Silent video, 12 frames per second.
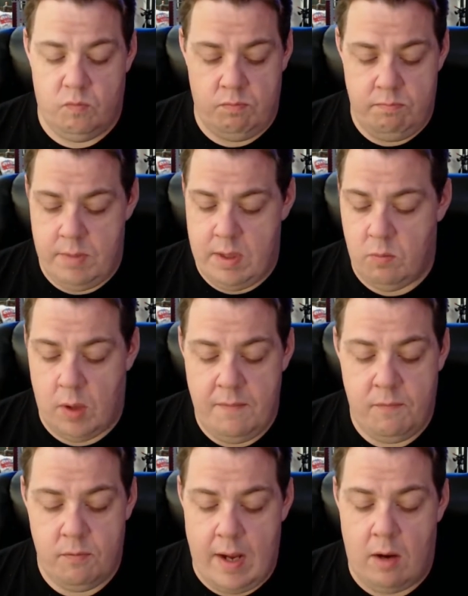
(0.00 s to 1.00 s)
Me and wife
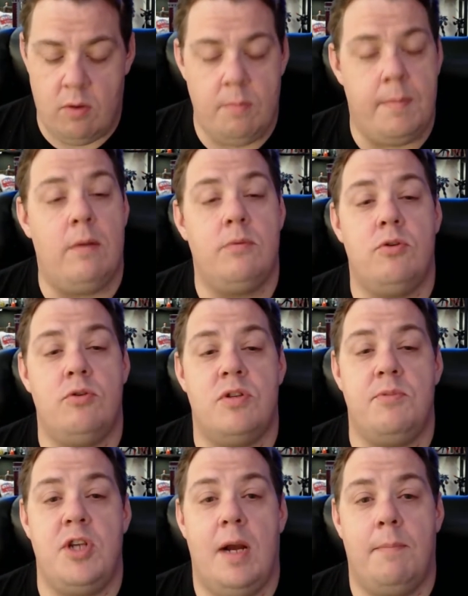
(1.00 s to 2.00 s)
out and about doing some
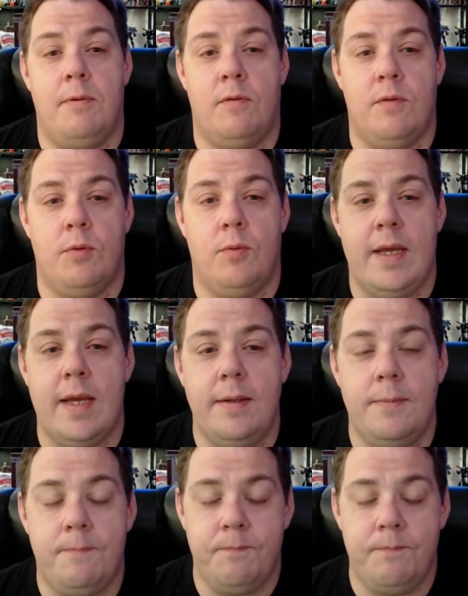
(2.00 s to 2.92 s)
shopping over the weekend.